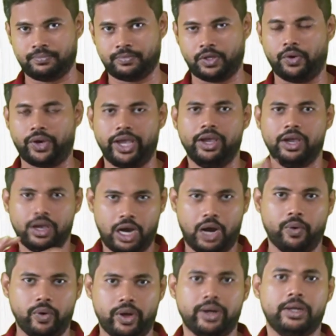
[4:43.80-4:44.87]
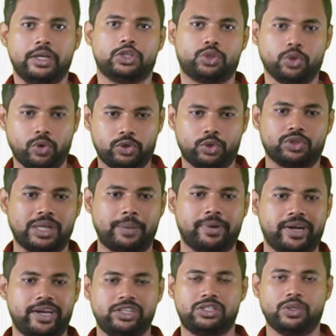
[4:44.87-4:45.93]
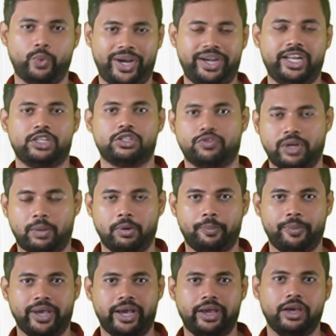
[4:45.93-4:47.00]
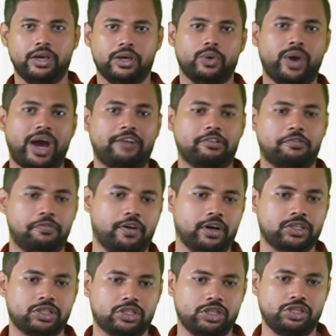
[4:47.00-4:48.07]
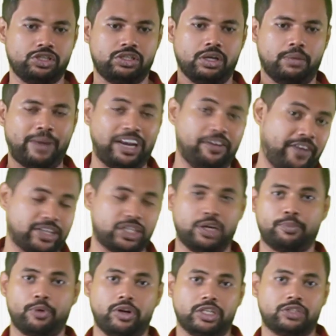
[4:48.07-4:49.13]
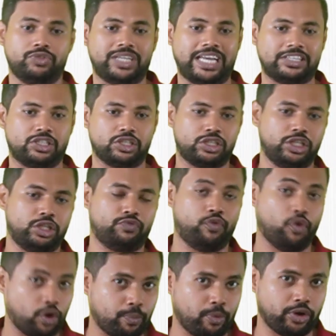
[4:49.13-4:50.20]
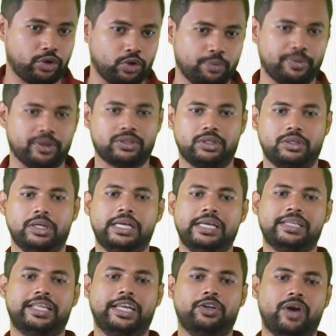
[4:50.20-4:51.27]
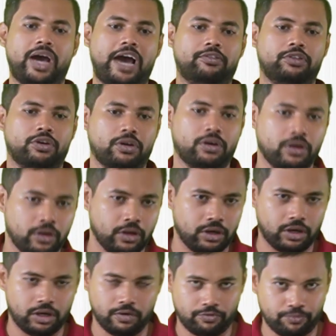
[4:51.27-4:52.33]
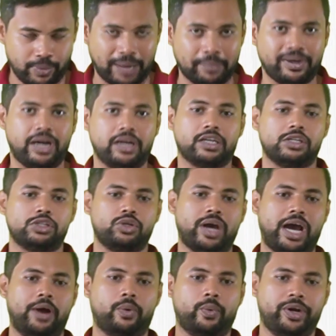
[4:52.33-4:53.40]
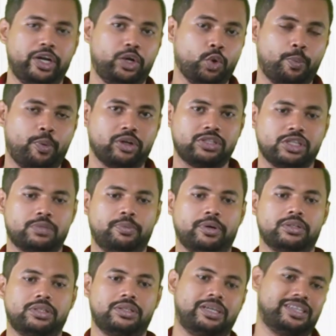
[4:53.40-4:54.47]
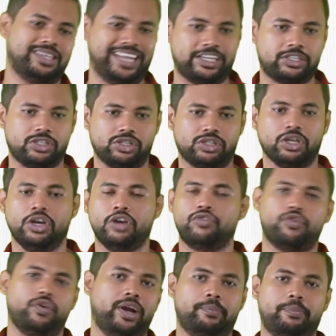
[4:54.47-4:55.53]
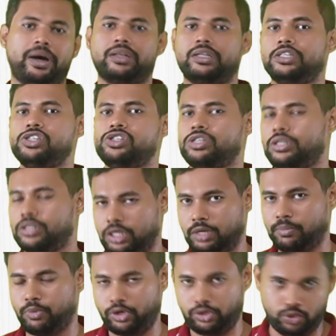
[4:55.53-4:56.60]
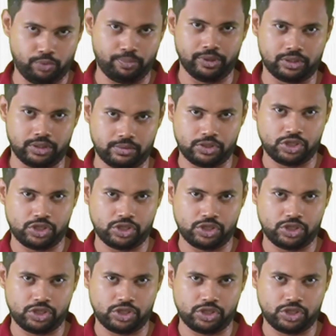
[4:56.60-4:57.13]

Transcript: Okay. However, so to summarize the weightage of WPI, you have the first is the manufacturing products, which has 64.2%. Then you have the primary articles, you have 22.6%, and the next is fuel and power, that is 13.2%.